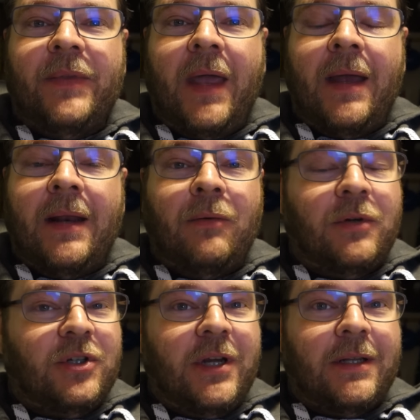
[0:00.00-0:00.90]
And I
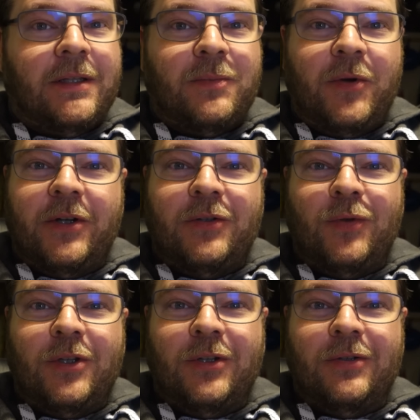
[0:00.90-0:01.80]
want to share that experience
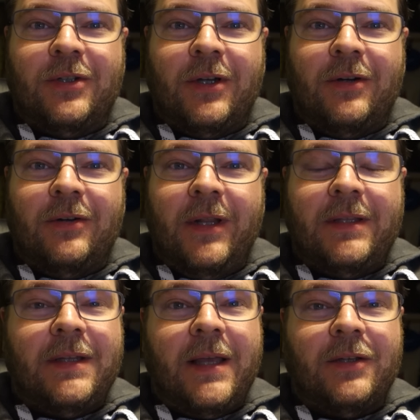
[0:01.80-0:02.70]
with you. So
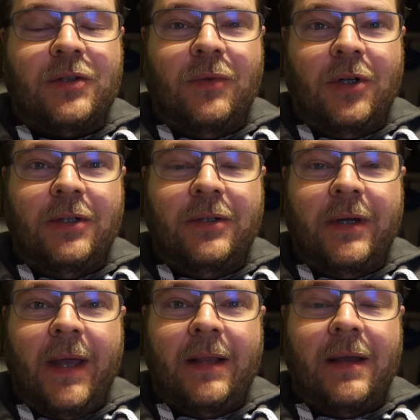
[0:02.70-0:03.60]
let's take a small
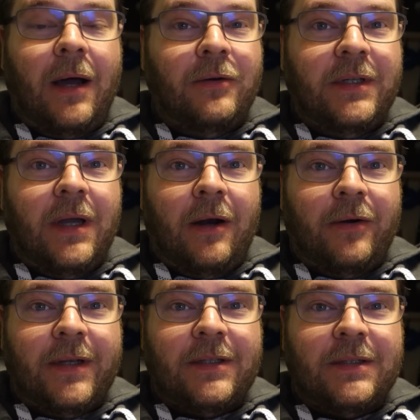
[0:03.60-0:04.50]
look at how the
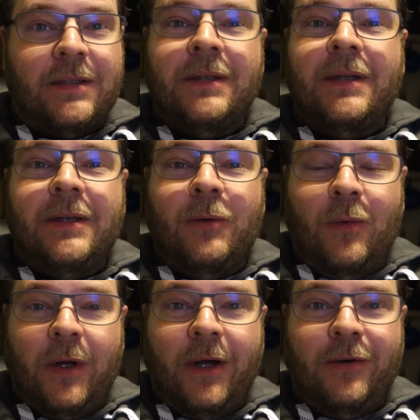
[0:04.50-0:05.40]

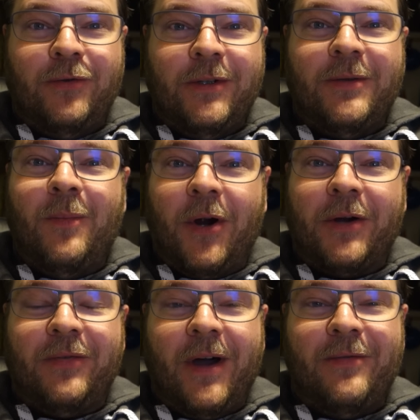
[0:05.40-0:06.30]
RX100
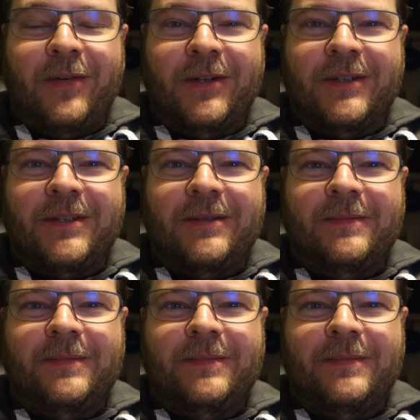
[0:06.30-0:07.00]
Mark V looks.